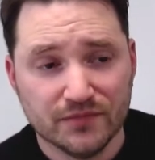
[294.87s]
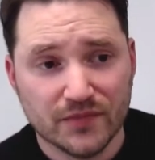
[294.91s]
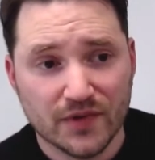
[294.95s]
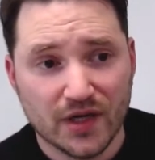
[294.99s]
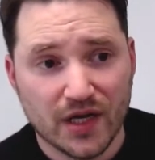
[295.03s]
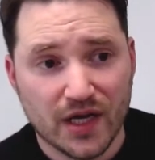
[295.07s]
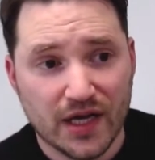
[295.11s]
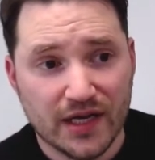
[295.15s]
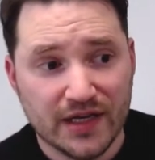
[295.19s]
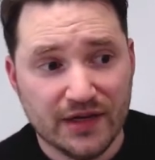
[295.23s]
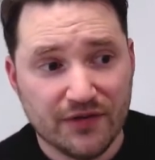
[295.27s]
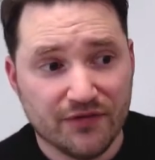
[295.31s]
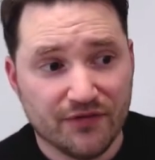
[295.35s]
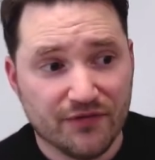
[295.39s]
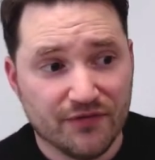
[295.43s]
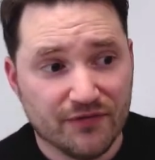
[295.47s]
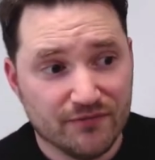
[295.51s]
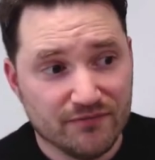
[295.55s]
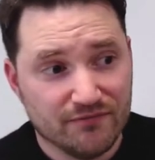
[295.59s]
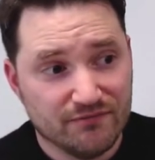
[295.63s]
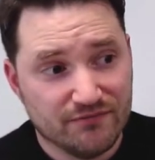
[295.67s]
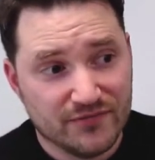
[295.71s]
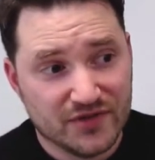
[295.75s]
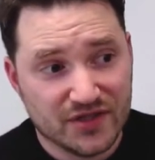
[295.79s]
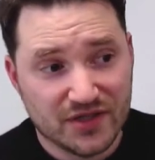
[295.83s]
And if
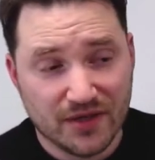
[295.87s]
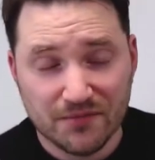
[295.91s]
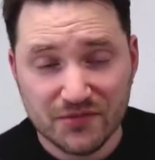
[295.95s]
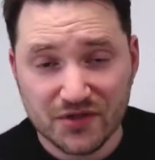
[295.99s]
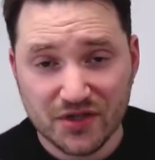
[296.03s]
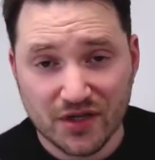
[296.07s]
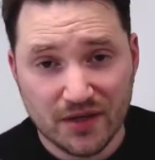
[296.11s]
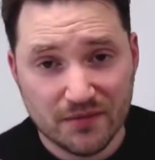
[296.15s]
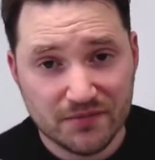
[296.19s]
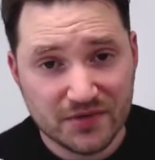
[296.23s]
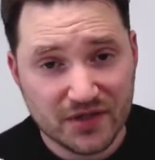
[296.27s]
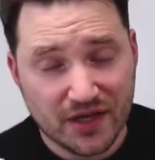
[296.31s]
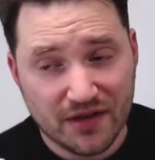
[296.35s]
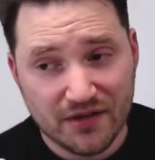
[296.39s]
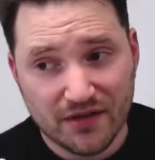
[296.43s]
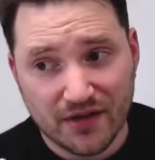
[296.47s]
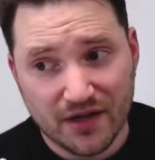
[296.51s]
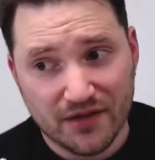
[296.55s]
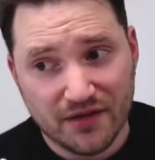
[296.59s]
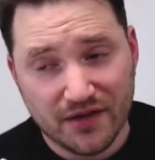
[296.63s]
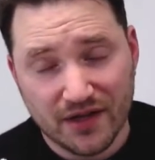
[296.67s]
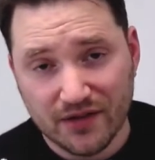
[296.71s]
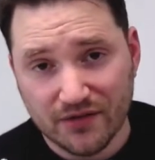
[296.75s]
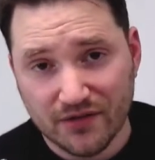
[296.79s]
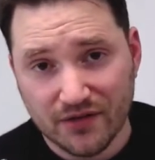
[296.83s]
sometimes I
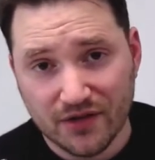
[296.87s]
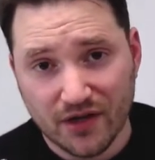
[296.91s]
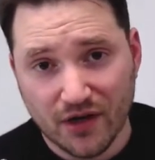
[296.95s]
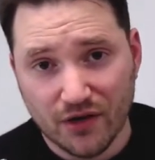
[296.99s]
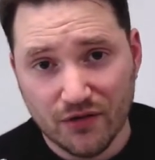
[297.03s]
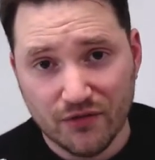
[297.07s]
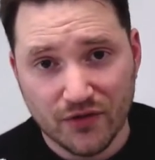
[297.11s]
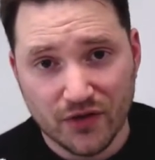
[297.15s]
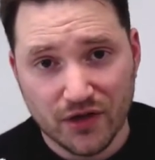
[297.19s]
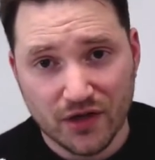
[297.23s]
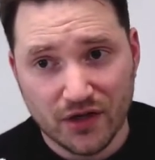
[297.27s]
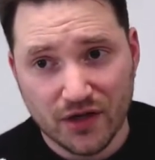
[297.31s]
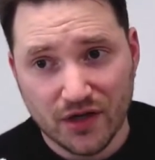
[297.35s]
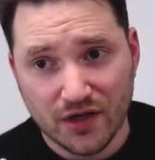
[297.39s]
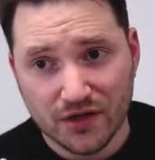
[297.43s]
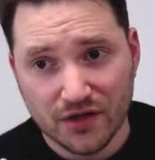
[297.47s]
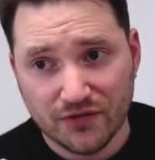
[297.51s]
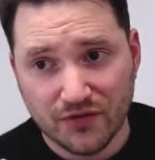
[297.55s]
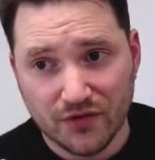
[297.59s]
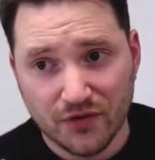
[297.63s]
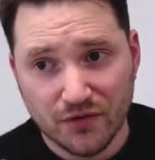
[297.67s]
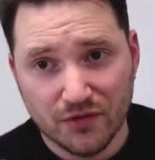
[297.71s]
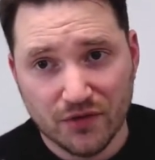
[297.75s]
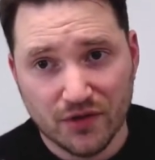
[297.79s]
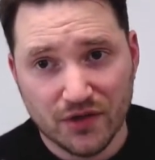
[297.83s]
think that over the last
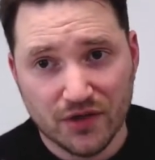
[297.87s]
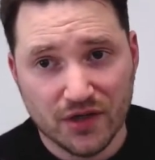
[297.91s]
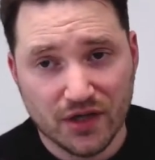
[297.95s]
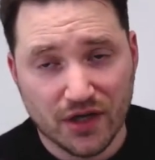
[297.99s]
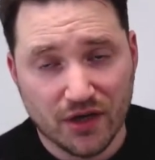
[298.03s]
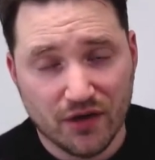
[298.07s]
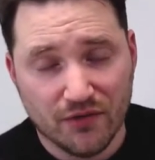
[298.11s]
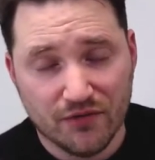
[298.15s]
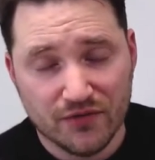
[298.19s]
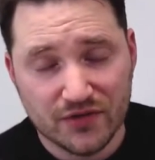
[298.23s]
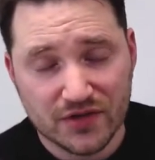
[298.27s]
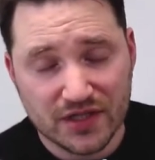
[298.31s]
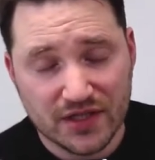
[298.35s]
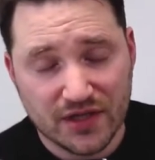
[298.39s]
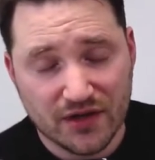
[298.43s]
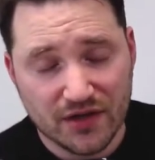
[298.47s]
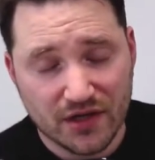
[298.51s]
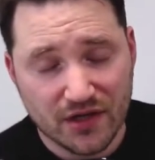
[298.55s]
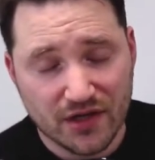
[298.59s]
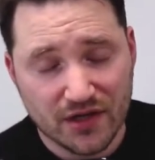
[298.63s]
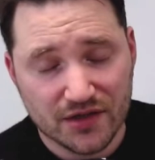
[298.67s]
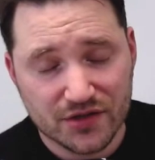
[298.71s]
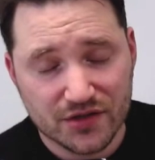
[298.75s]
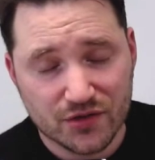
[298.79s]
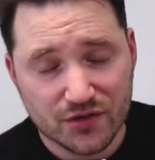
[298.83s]
few, obviously the
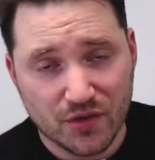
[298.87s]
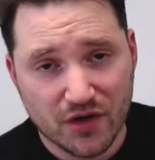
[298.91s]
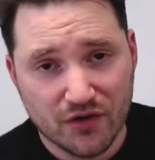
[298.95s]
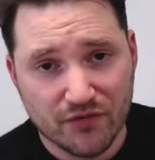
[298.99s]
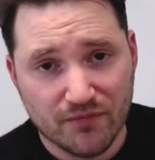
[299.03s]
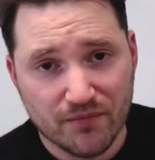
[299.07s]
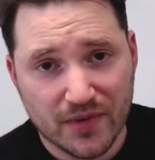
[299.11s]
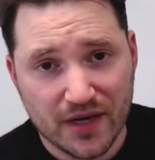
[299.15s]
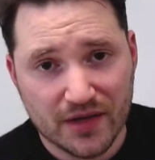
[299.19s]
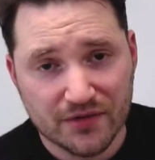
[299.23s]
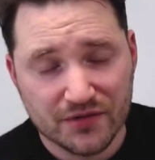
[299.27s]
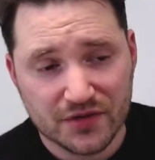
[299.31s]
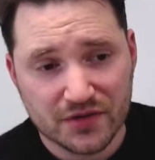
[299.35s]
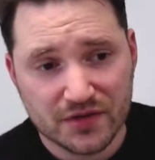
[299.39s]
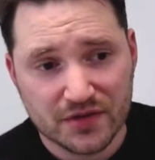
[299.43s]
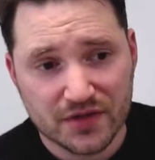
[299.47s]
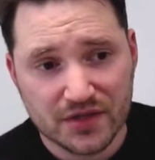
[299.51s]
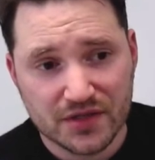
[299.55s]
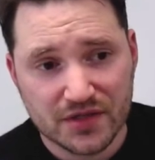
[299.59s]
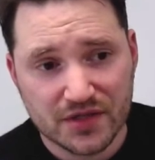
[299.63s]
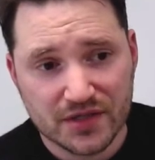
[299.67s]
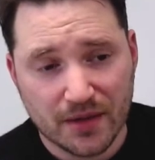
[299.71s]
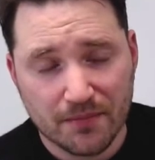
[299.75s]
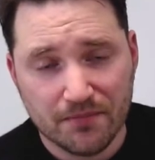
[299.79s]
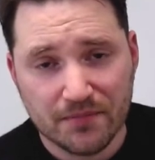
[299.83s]
last 12 months,
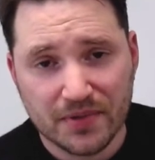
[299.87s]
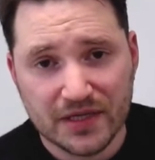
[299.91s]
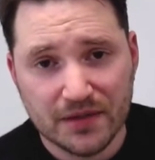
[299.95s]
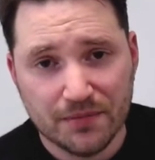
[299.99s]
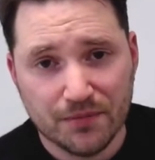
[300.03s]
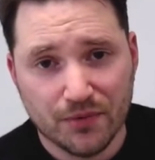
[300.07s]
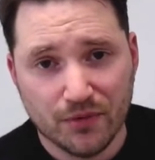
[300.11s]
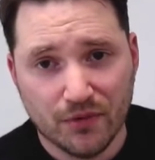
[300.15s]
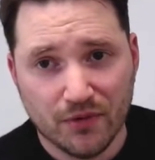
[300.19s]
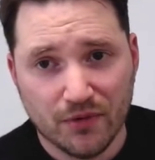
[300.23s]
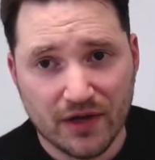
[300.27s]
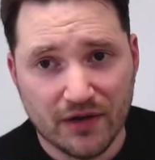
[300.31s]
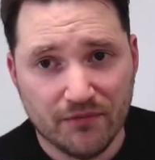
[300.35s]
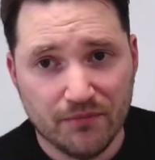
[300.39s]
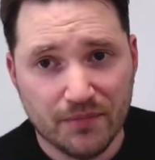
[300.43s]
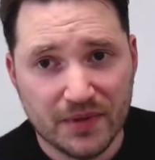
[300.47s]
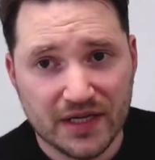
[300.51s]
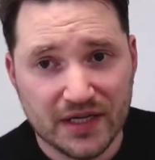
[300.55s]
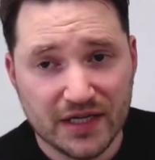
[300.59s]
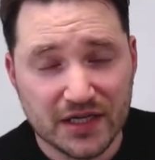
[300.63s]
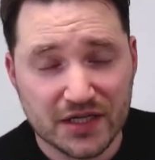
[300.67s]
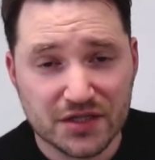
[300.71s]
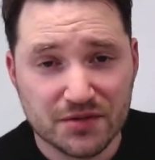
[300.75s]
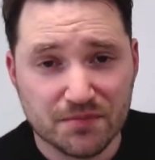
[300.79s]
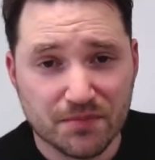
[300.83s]
some people have
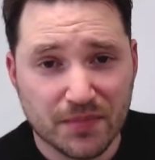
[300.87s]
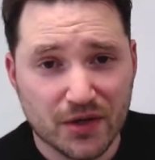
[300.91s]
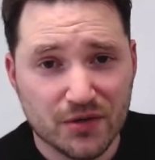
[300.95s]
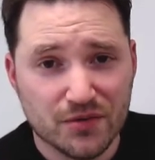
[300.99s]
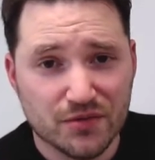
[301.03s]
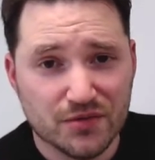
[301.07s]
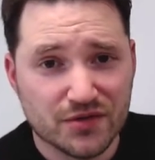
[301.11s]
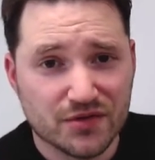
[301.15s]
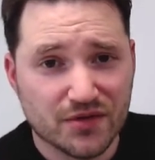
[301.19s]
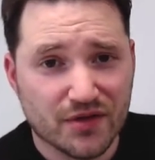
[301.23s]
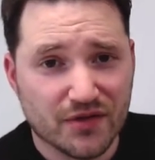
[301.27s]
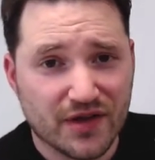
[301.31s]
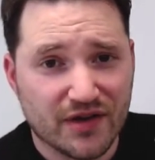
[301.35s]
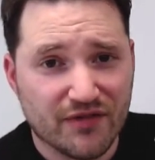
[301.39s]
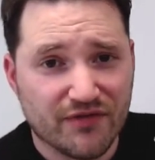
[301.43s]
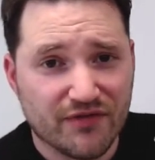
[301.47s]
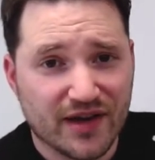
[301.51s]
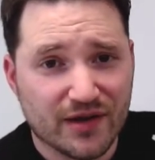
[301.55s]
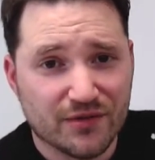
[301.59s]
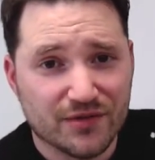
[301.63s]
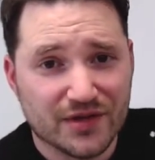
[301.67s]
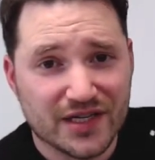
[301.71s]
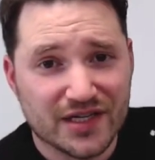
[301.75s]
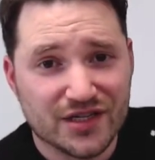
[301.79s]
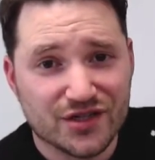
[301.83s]
been exposed that their
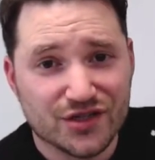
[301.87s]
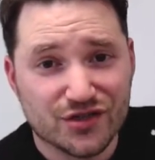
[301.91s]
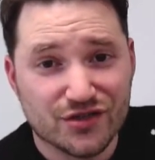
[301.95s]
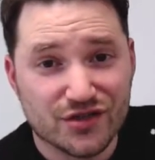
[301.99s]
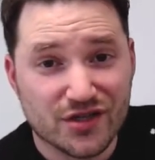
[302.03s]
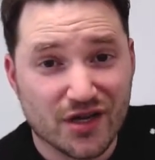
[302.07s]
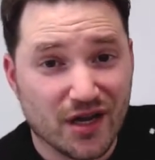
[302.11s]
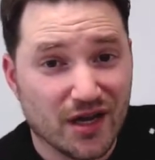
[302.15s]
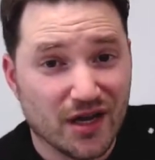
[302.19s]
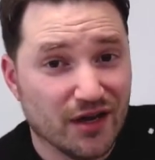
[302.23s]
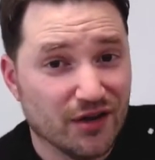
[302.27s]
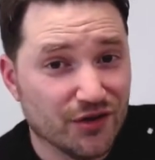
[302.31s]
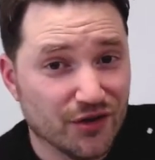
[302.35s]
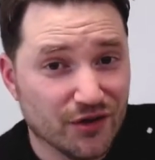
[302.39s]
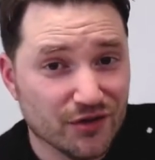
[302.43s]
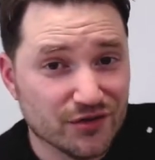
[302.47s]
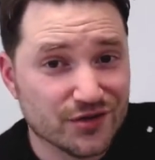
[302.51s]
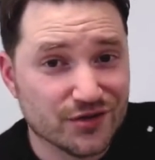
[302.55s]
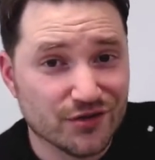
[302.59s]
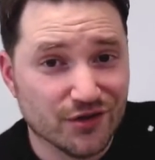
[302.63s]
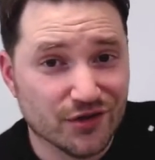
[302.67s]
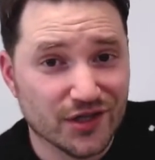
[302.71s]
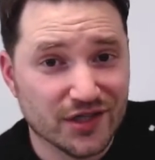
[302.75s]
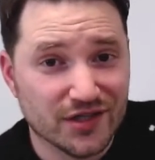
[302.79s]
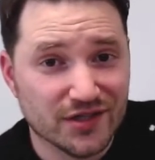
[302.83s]
foundations are not
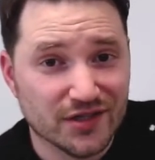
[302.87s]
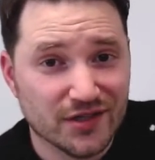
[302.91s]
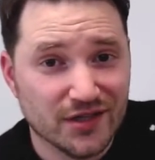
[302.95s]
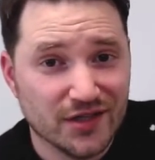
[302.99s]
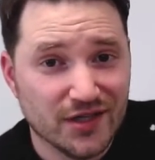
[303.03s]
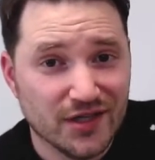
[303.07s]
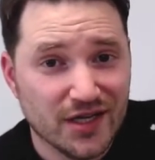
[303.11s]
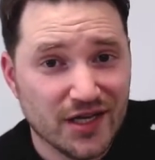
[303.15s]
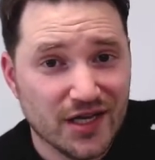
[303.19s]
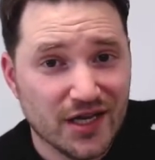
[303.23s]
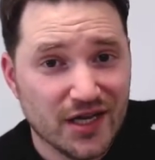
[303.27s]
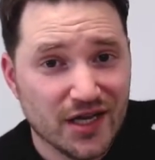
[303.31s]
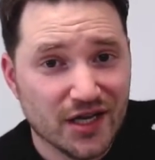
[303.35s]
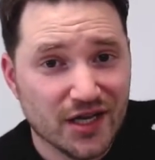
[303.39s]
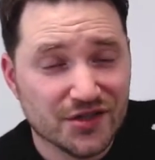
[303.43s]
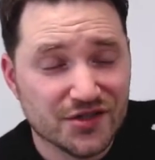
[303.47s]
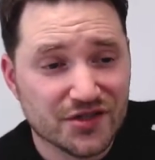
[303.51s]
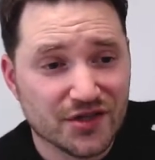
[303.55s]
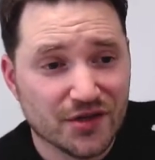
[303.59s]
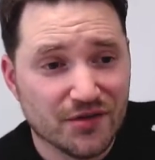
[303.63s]
solid. And so